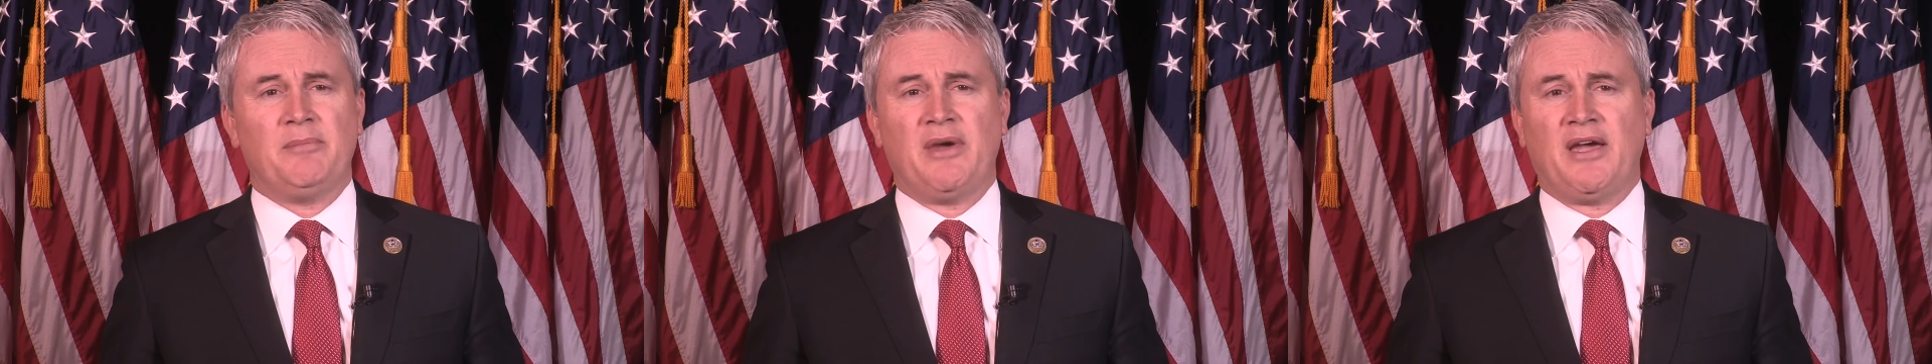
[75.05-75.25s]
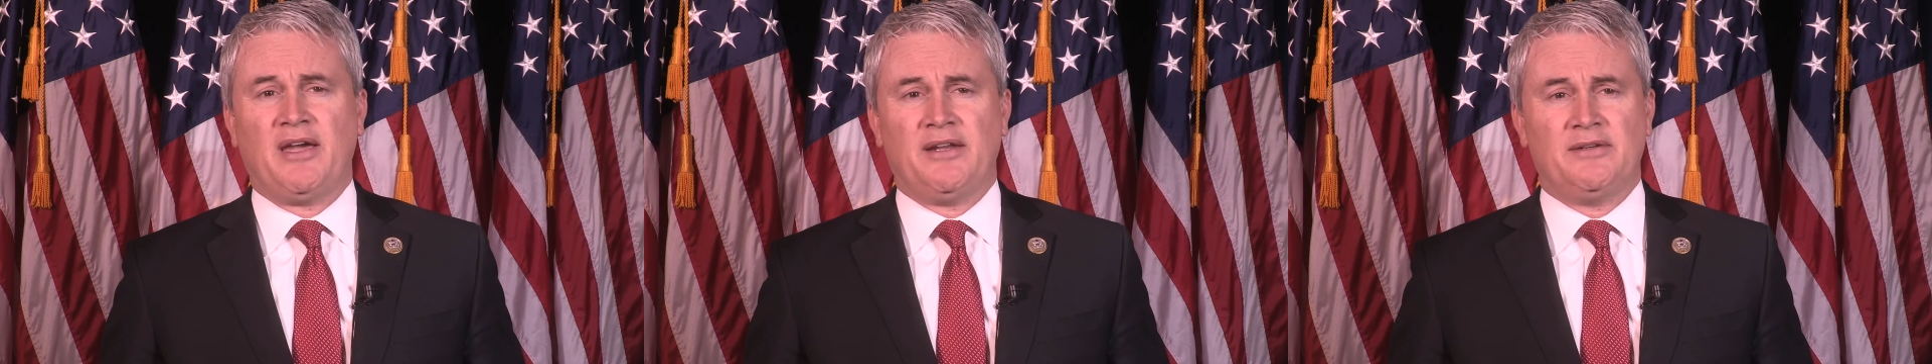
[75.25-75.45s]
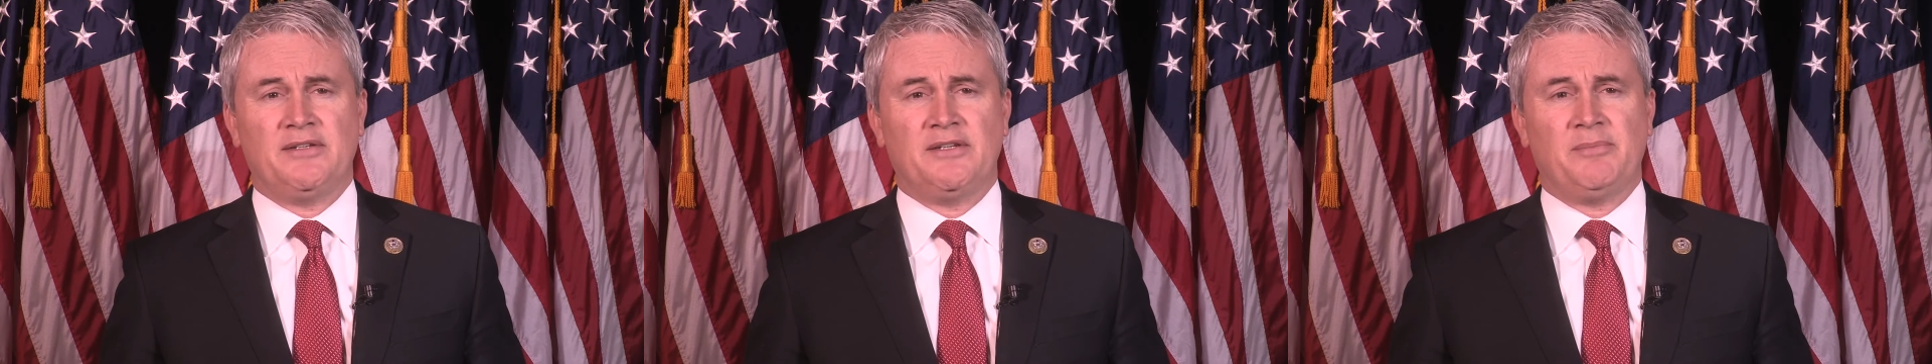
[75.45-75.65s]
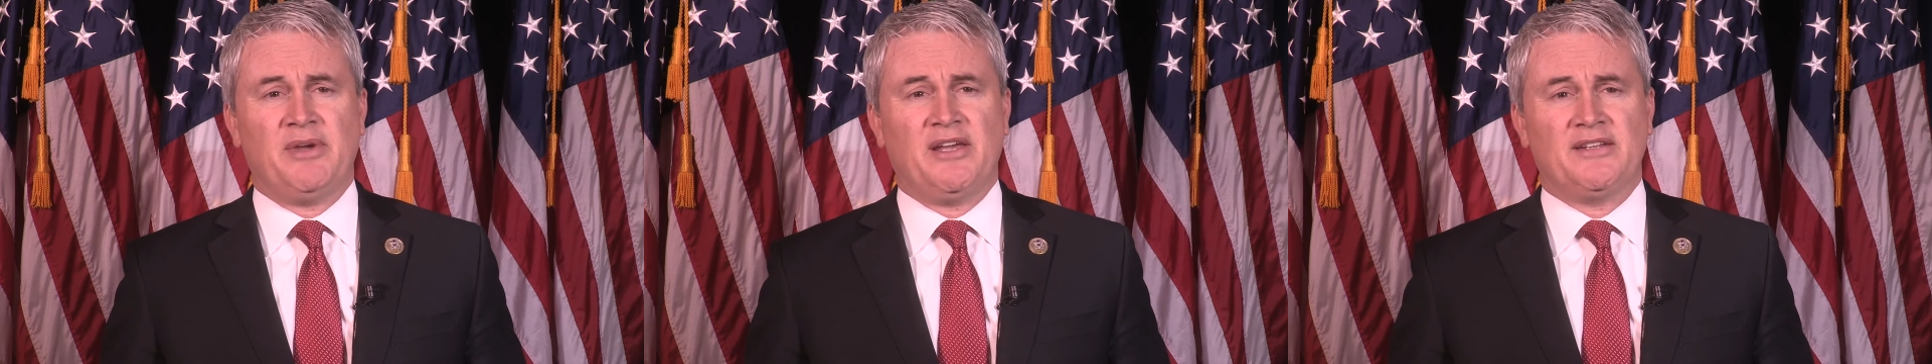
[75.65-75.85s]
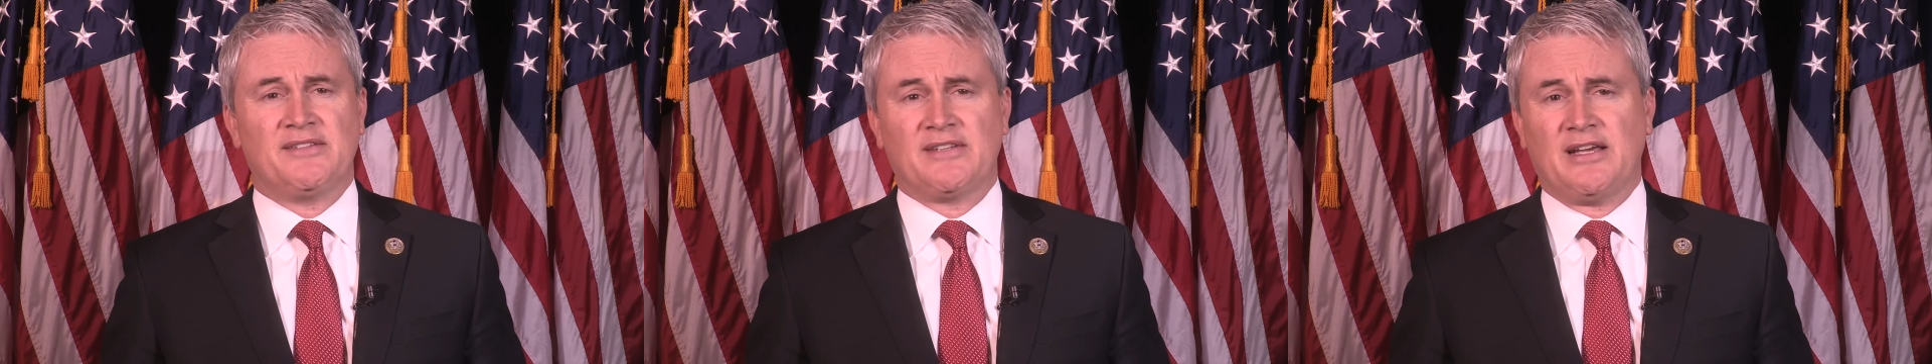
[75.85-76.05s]

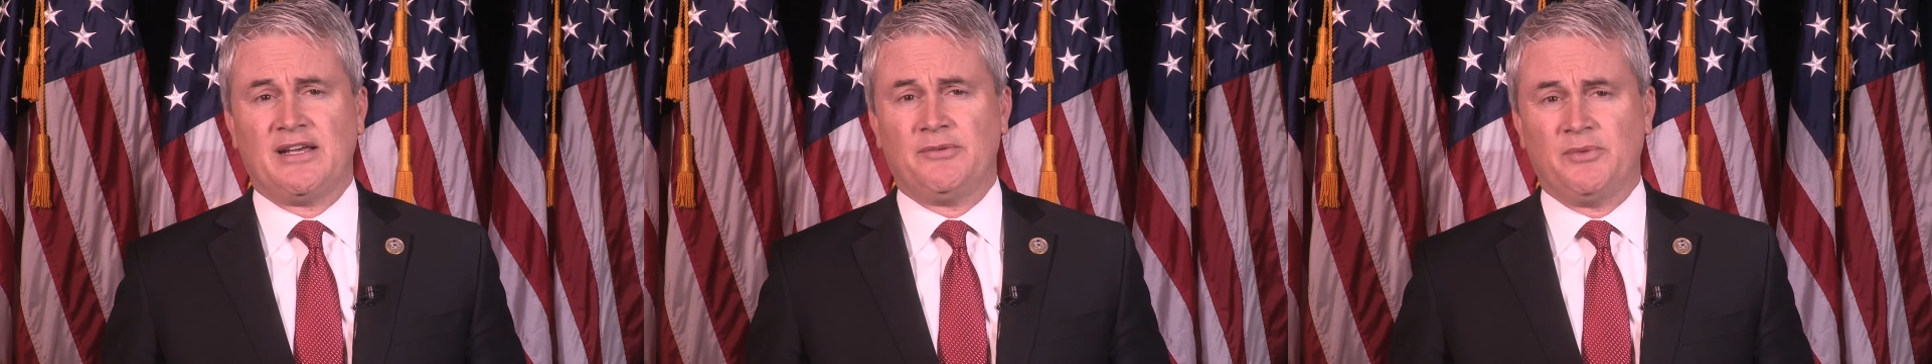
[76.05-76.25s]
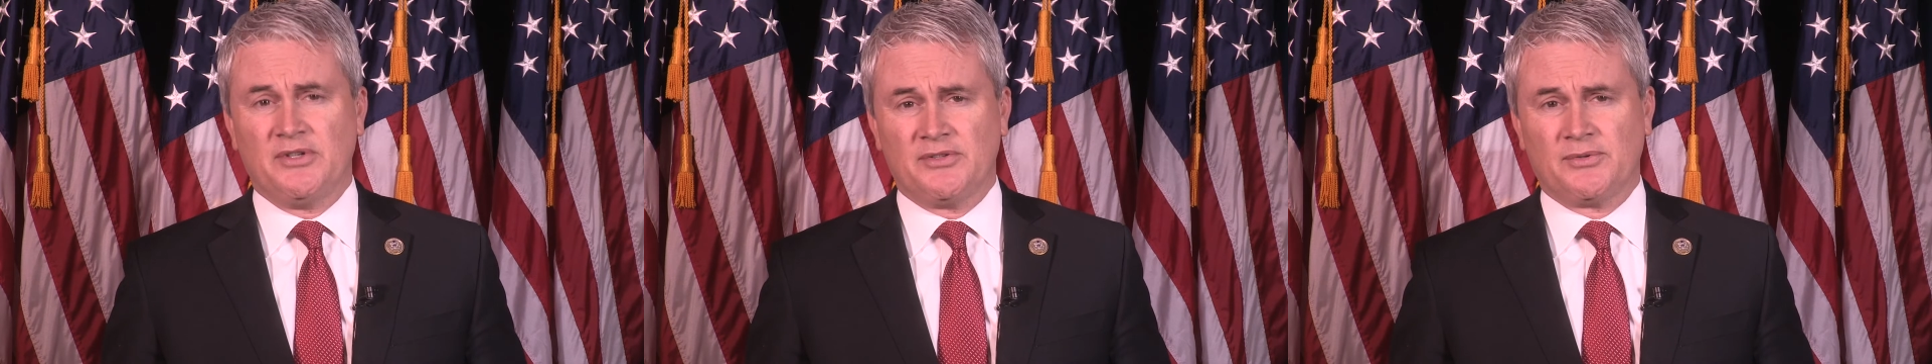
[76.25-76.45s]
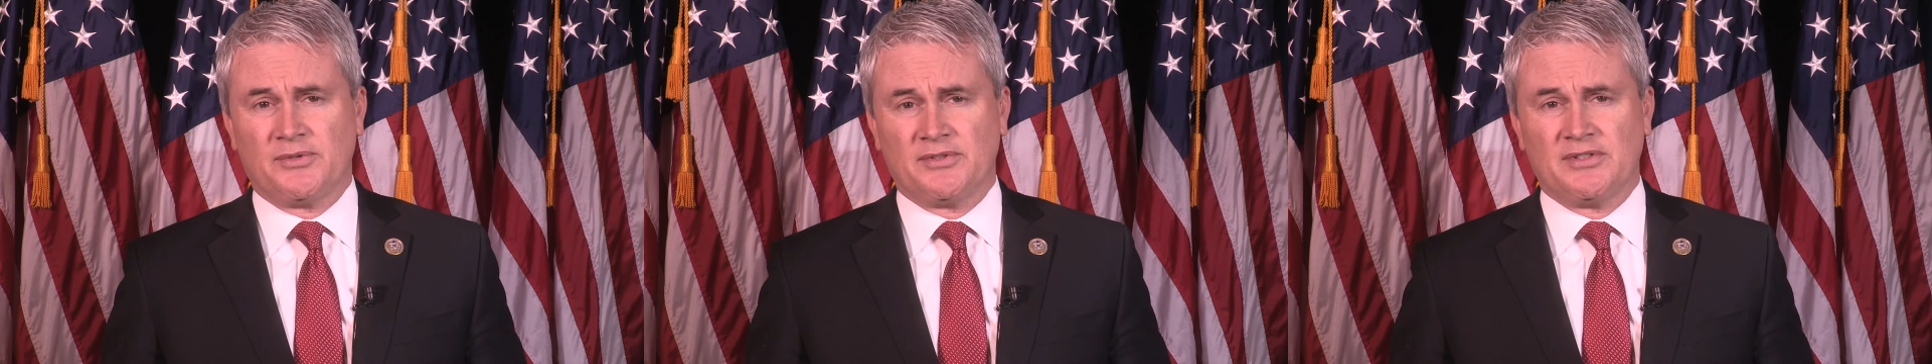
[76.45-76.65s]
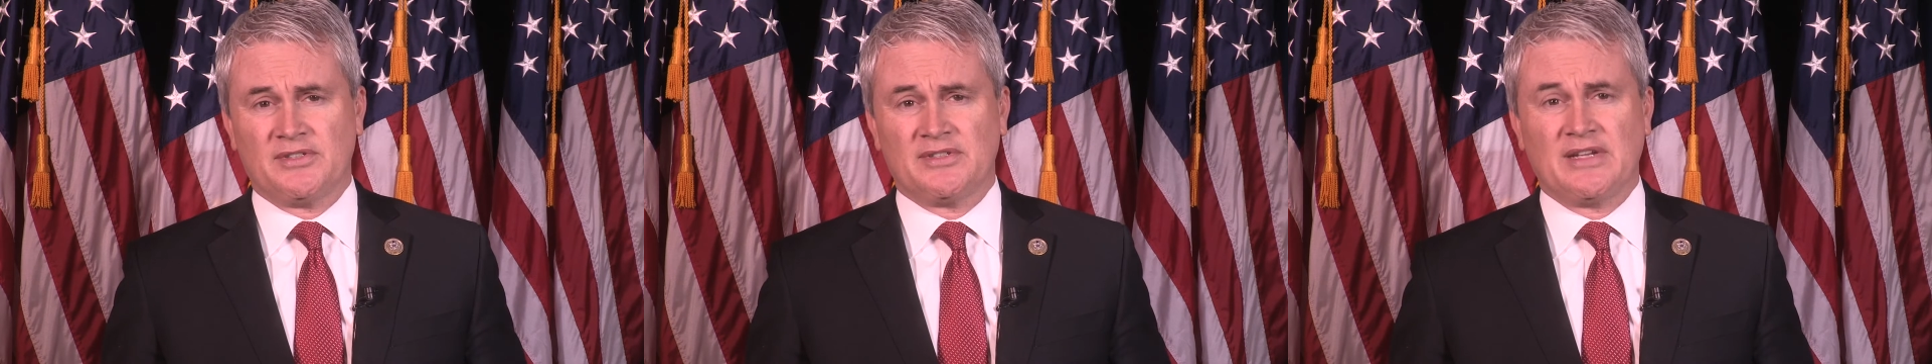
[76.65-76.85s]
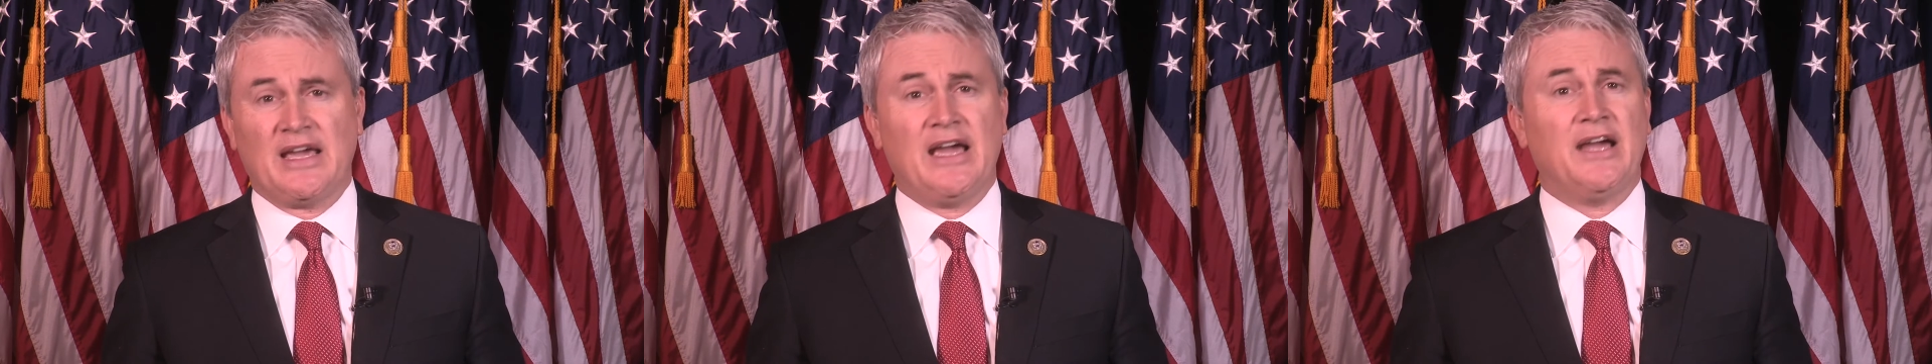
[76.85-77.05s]
demand side
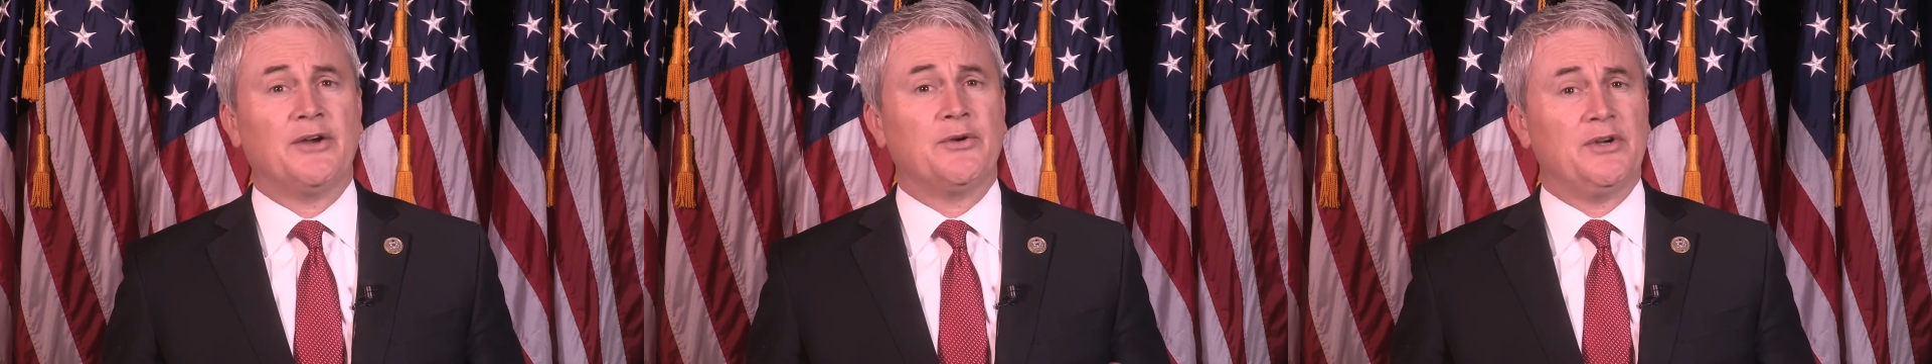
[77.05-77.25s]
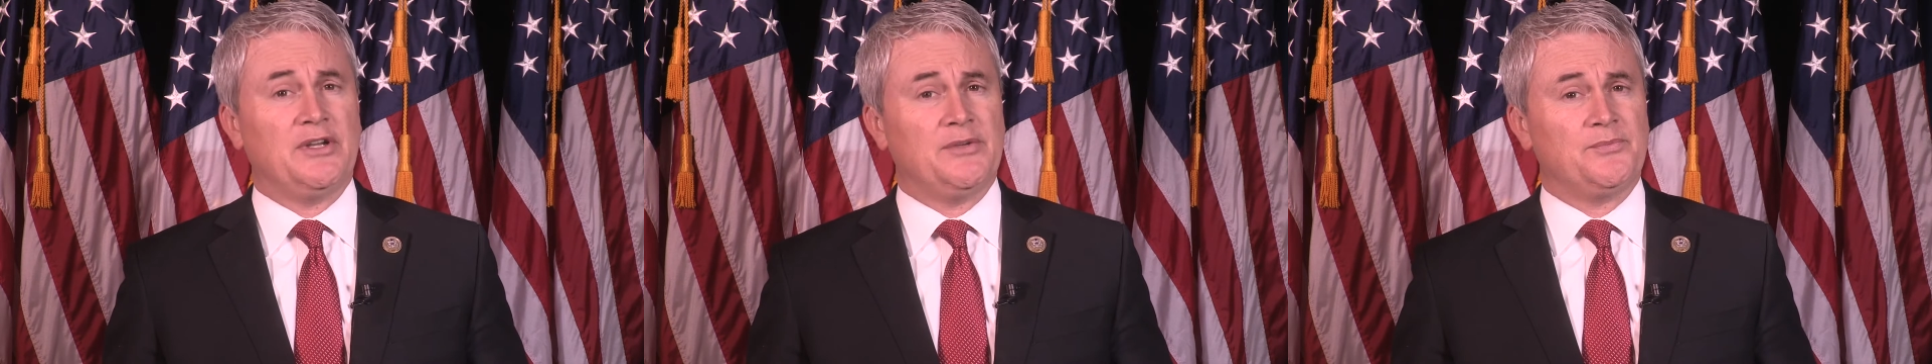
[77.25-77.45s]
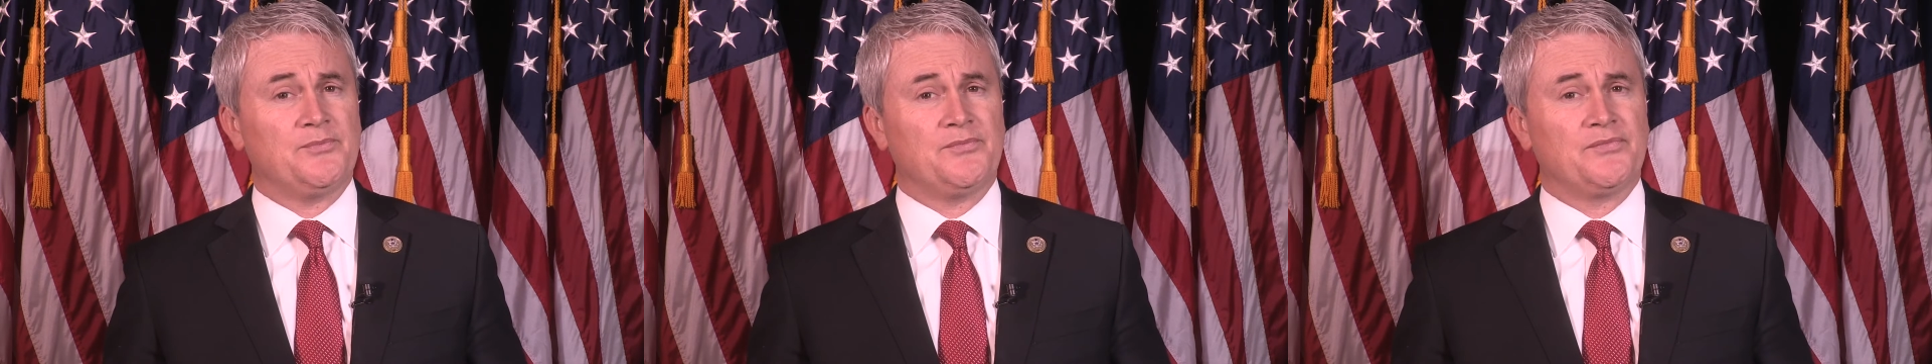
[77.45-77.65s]
resources. I agree.